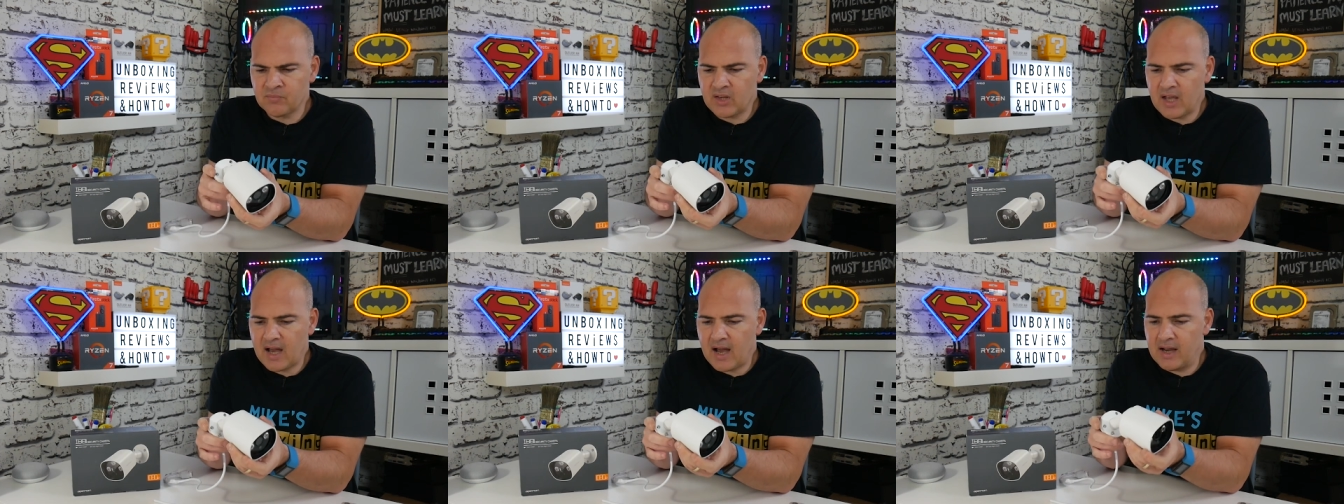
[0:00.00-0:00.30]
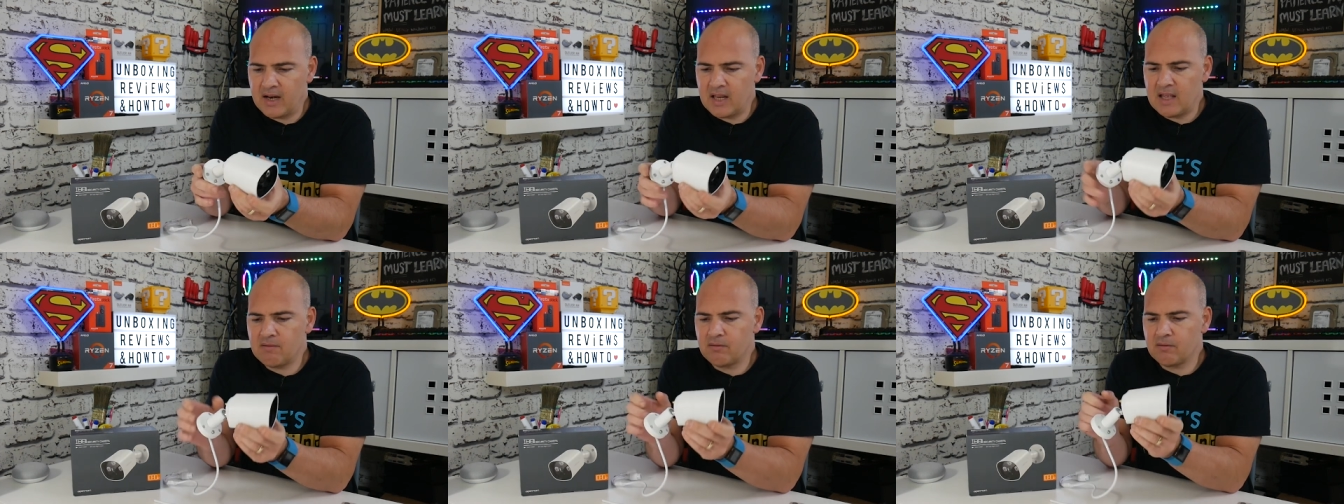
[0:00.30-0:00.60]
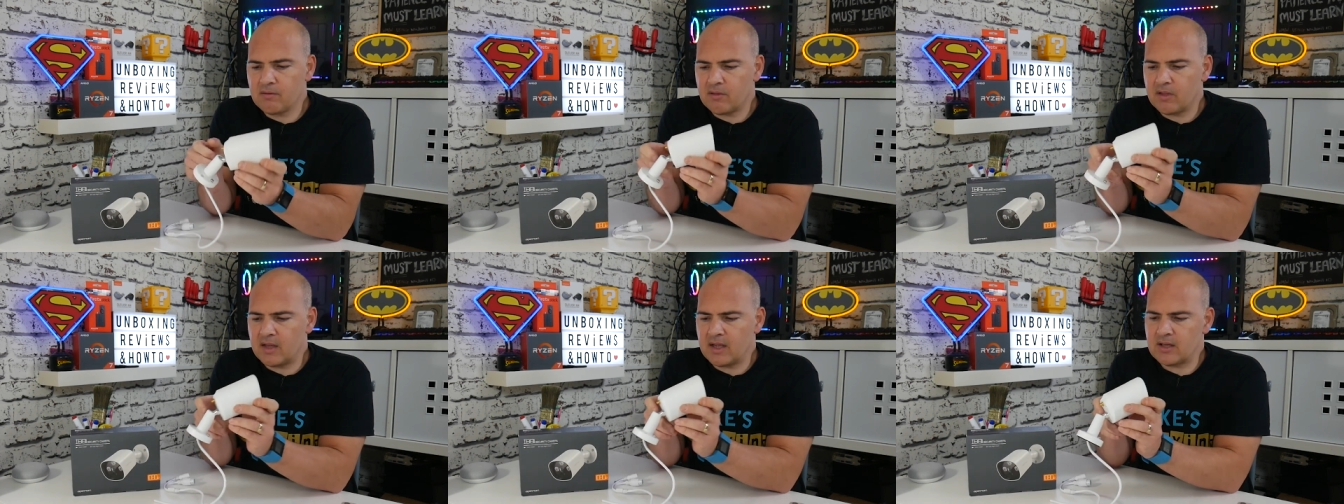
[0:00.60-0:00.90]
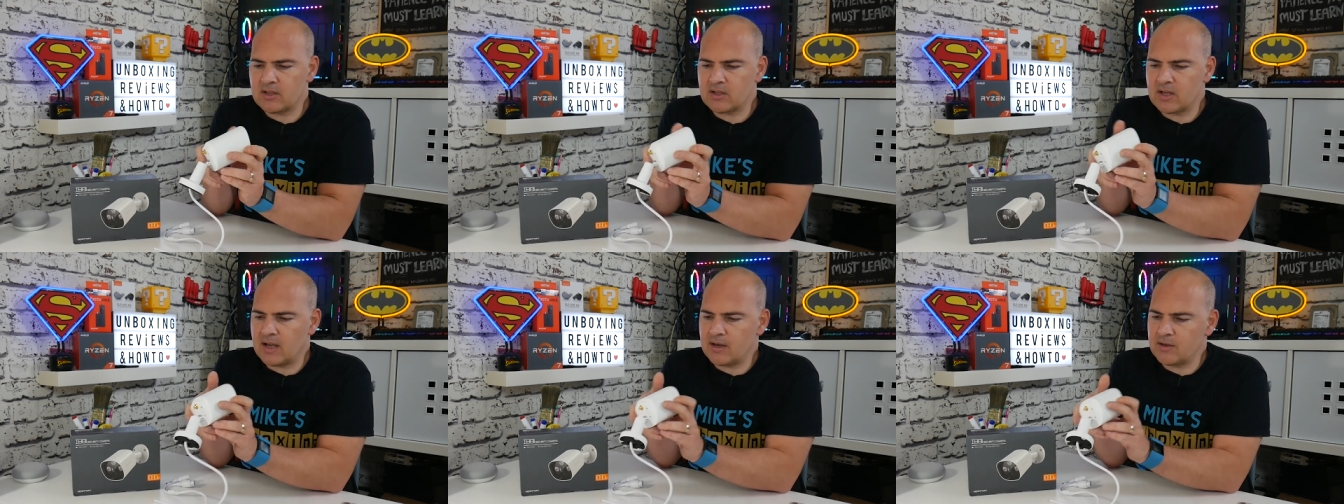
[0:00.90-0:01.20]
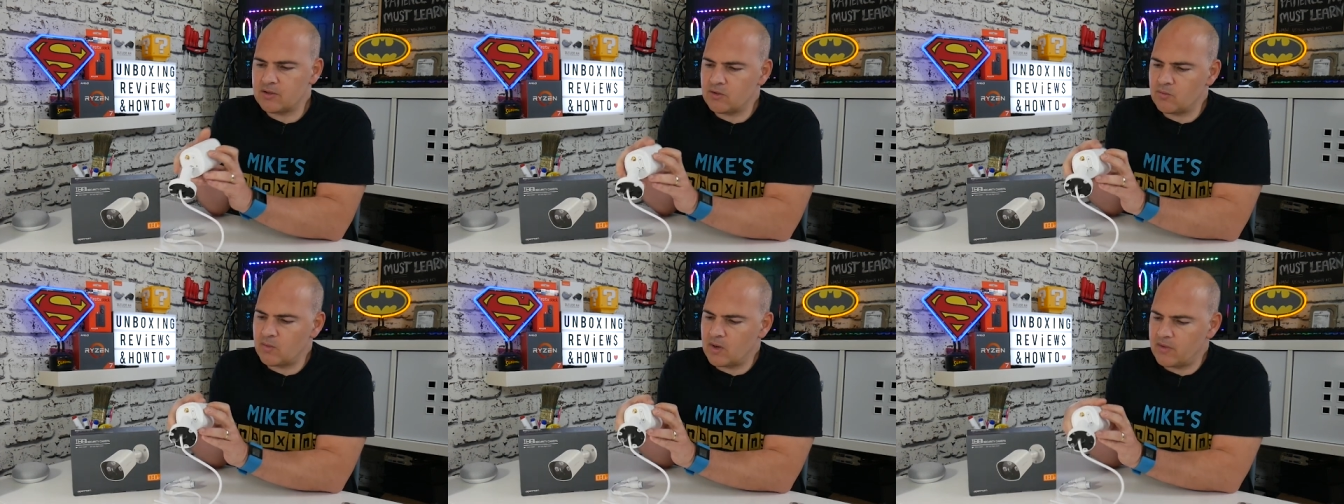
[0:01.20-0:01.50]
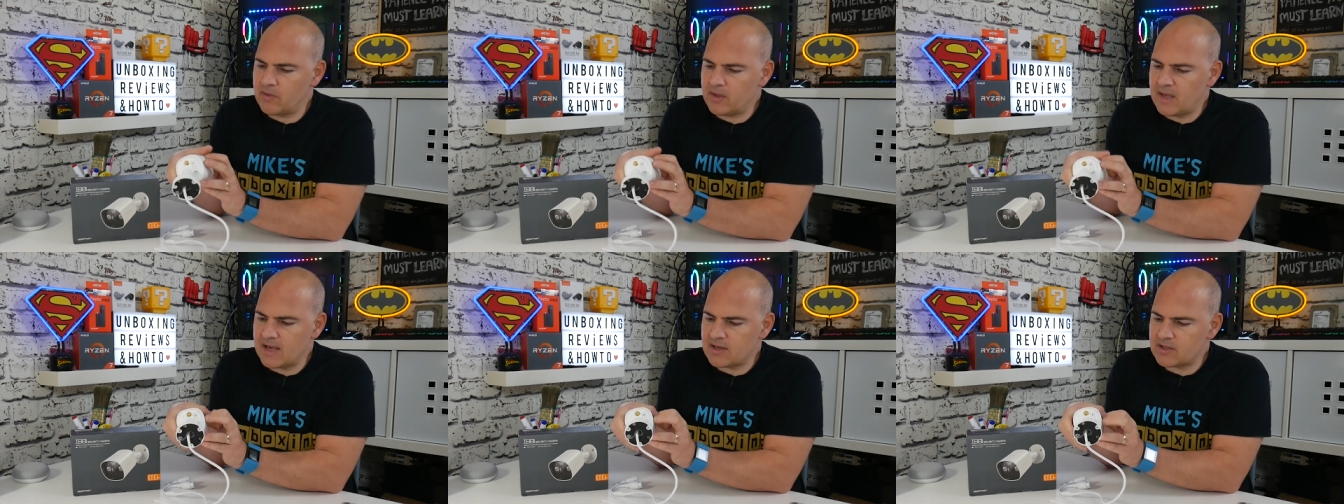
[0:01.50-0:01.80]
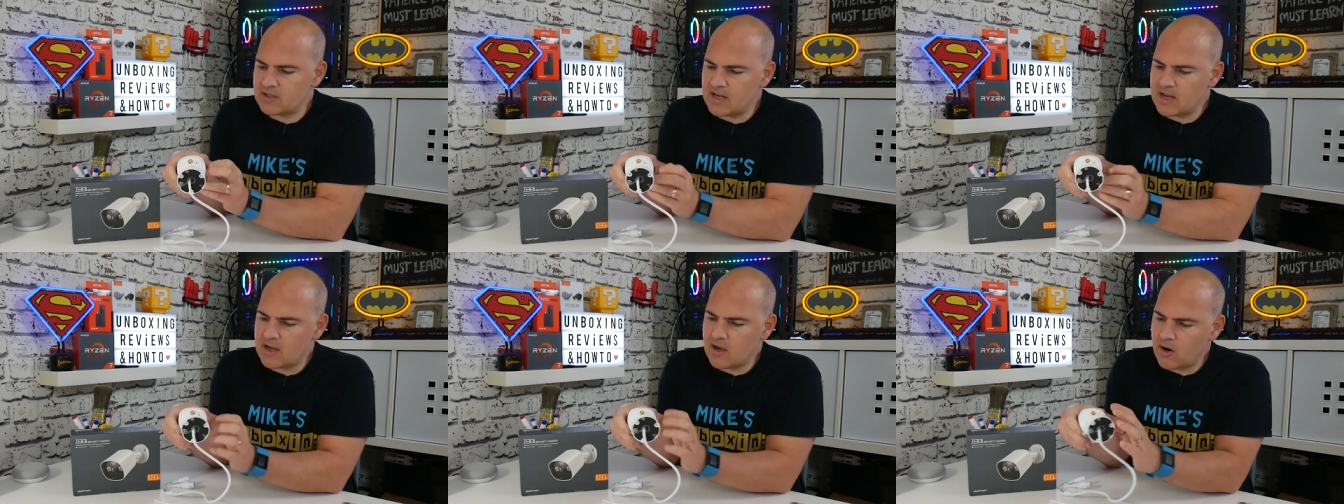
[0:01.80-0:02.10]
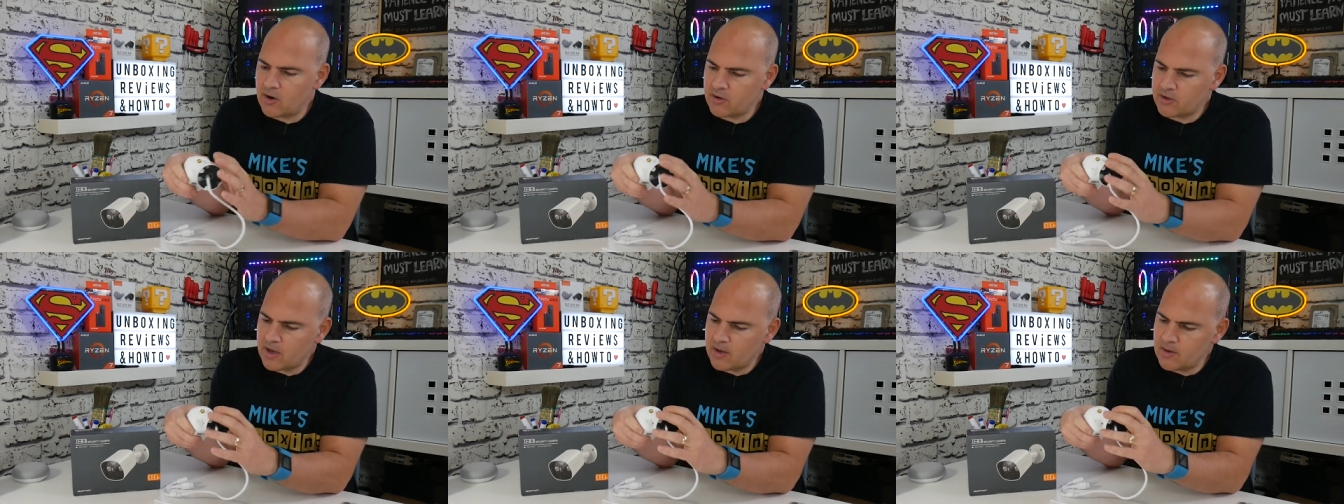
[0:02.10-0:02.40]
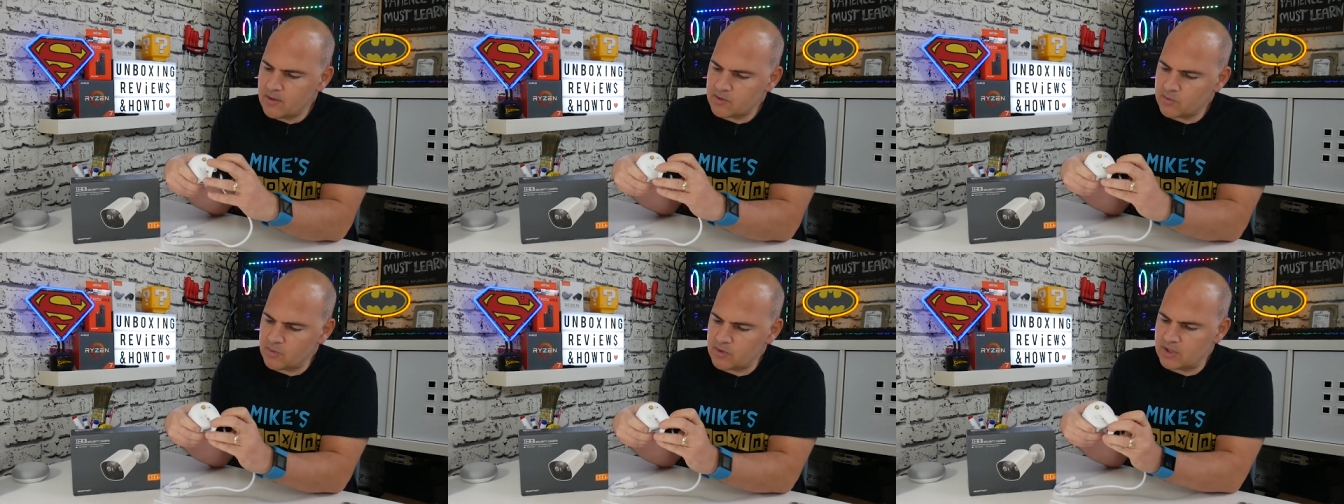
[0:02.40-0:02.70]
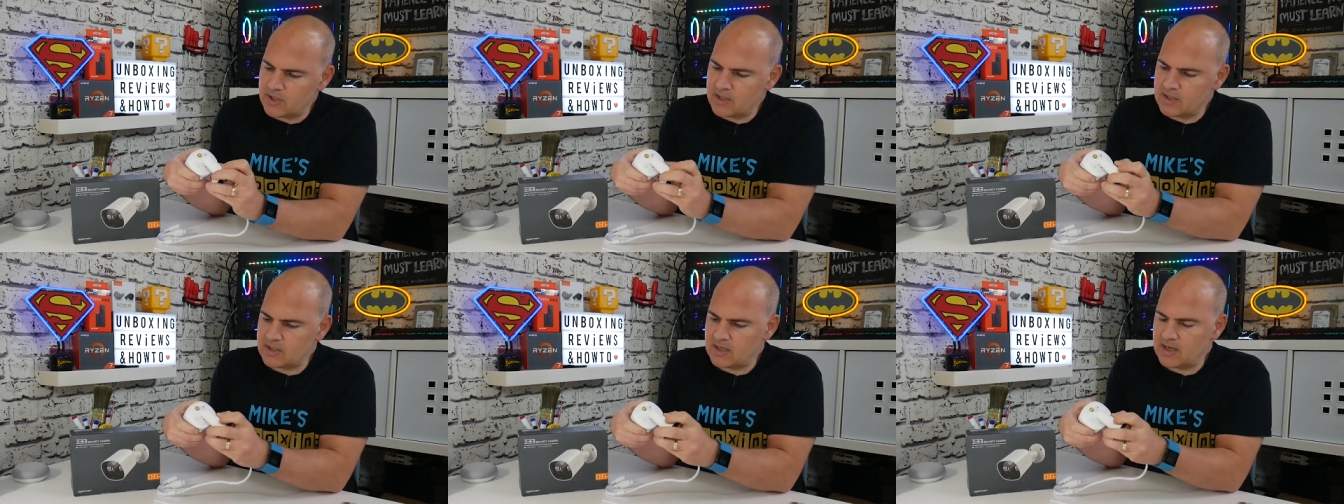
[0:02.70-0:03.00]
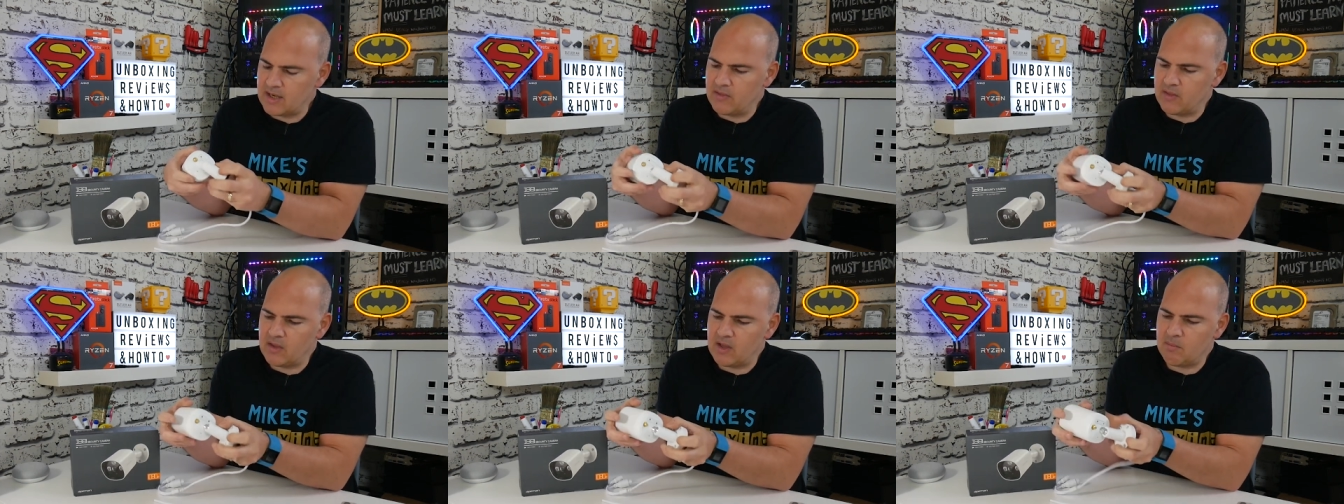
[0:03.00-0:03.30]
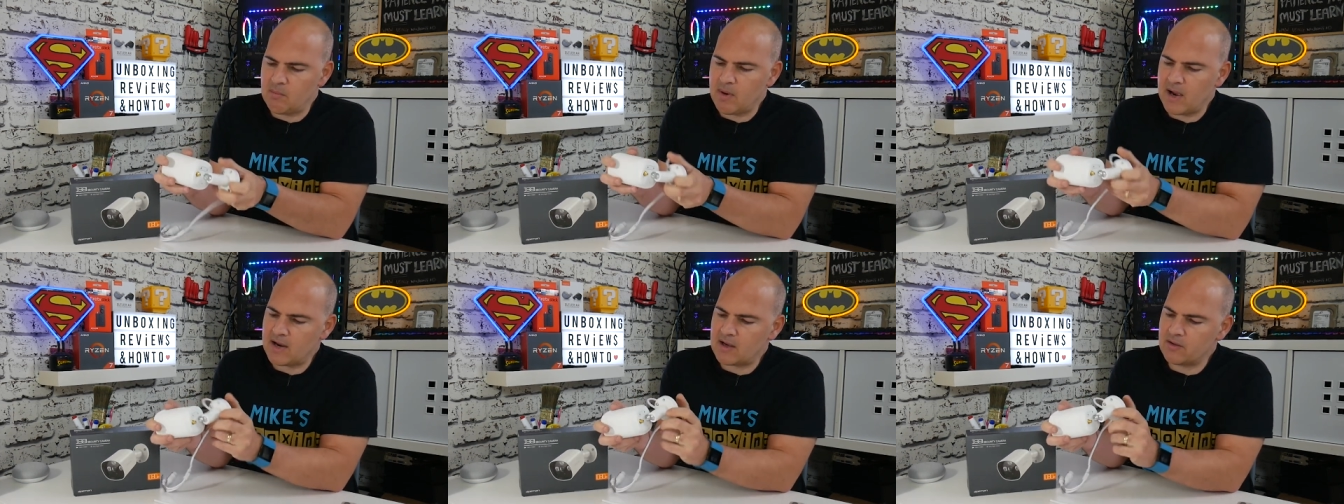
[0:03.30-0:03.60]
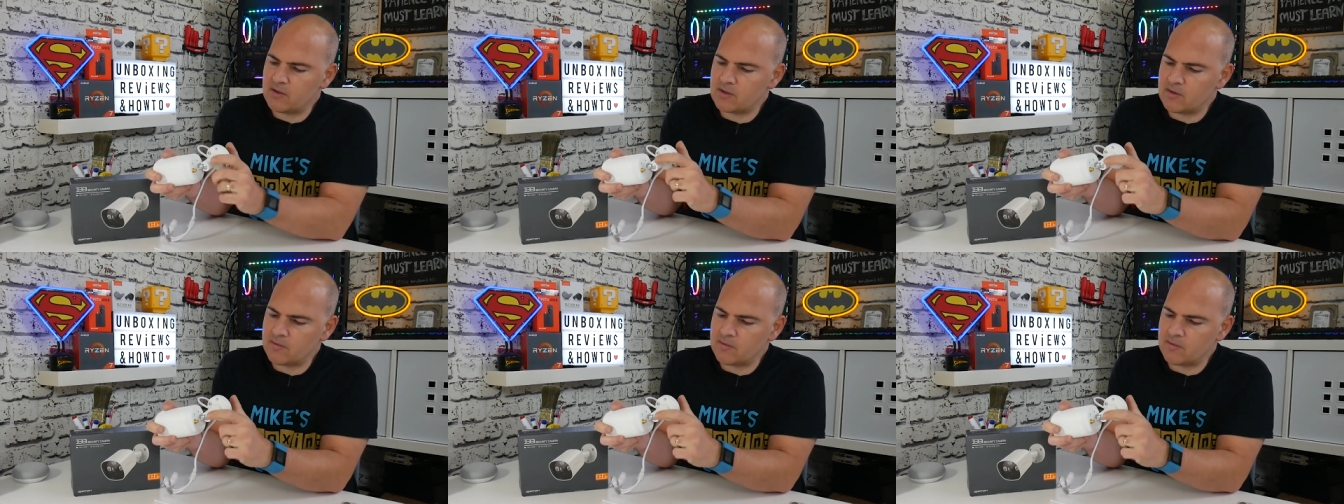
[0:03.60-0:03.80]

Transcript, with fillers: And even things down to where the S D card goes, which is in the back of the